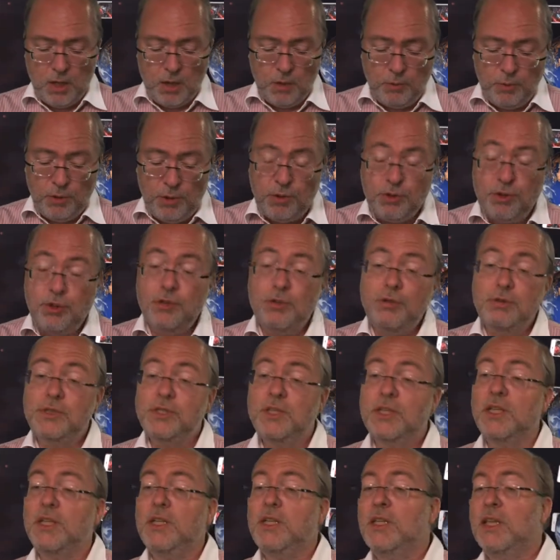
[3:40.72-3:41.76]
Will you choose
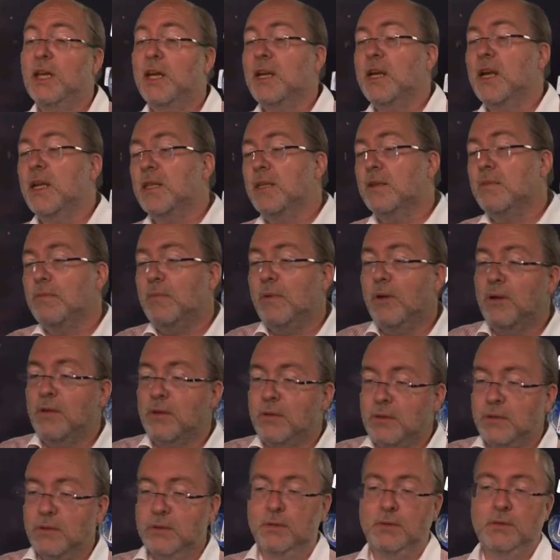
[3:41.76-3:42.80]
kindergarten
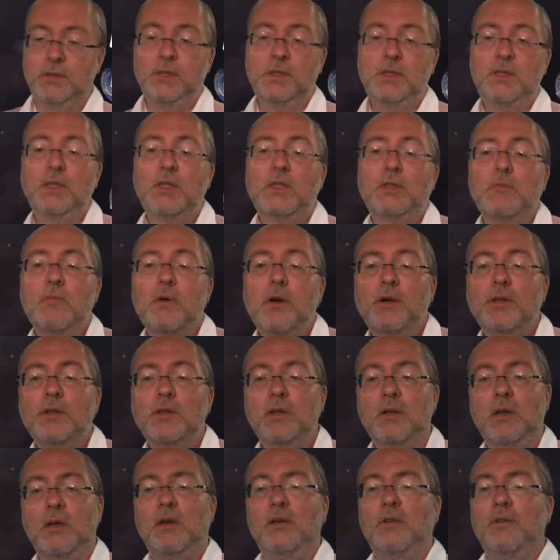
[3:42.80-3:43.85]
mode, geek
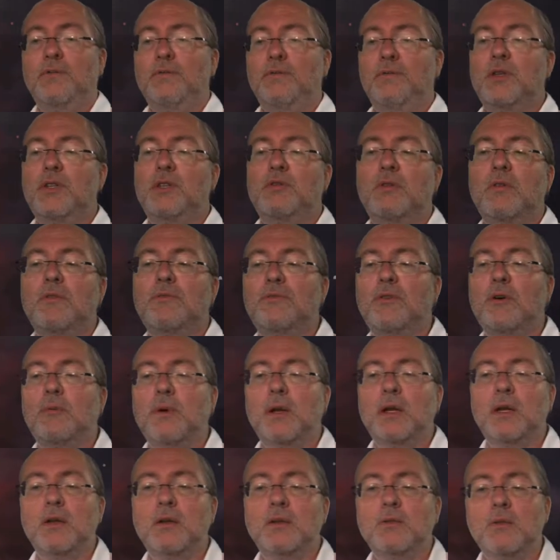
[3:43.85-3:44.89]
mode, visual
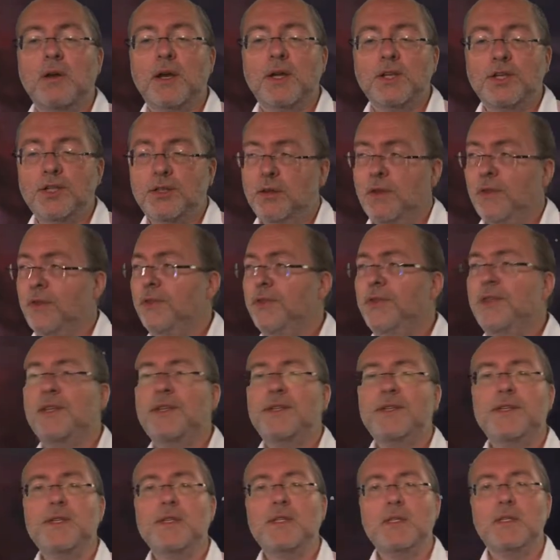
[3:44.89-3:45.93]
format language?
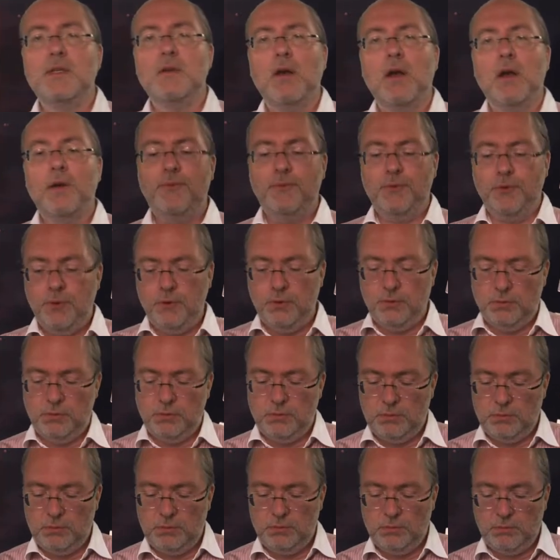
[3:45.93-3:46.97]
This is up to you.
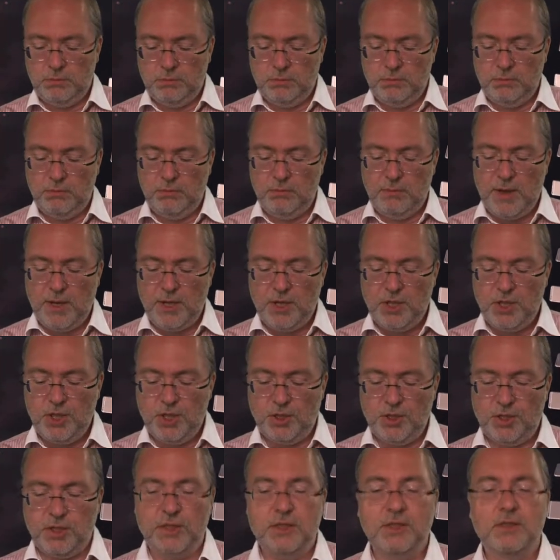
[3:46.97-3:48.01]
My
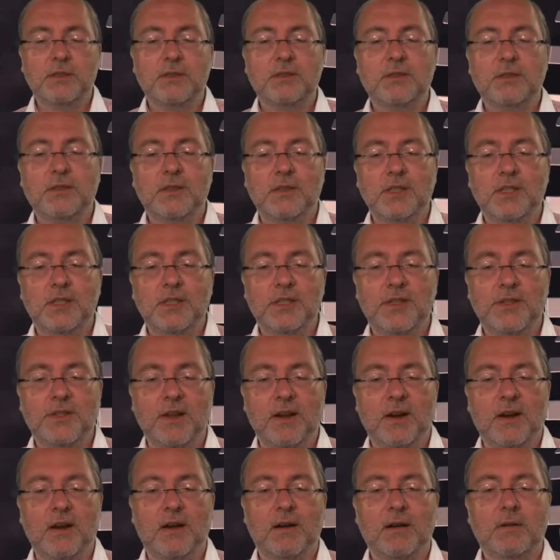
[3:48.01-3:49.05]
choice is
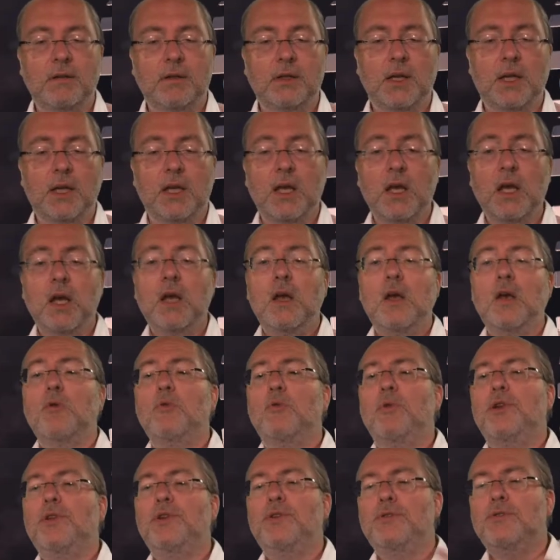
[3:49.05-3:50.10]
there. Okay.
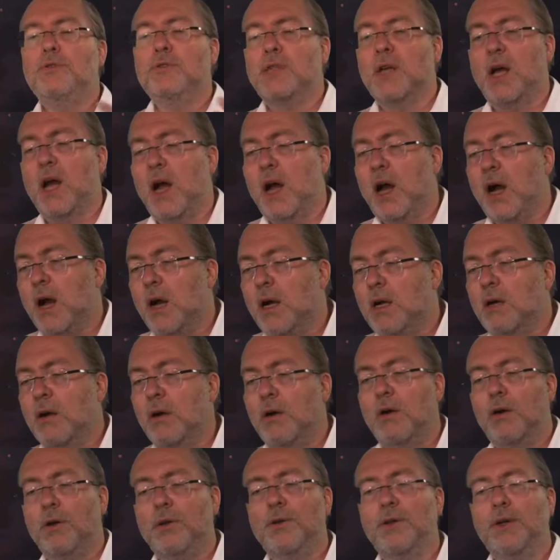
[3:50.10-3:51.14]
Will you use Arc
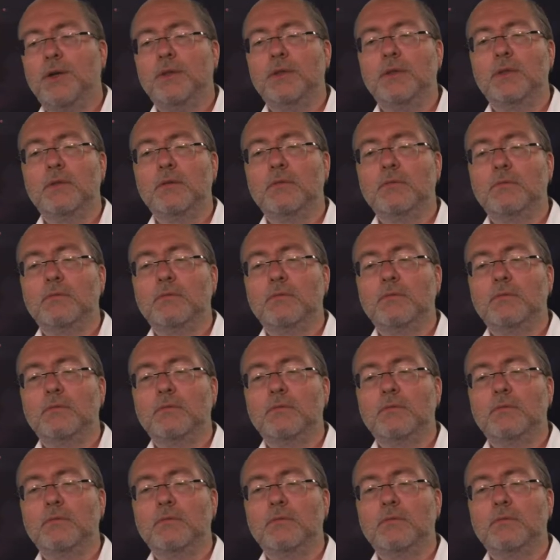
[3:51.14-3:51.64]
or not?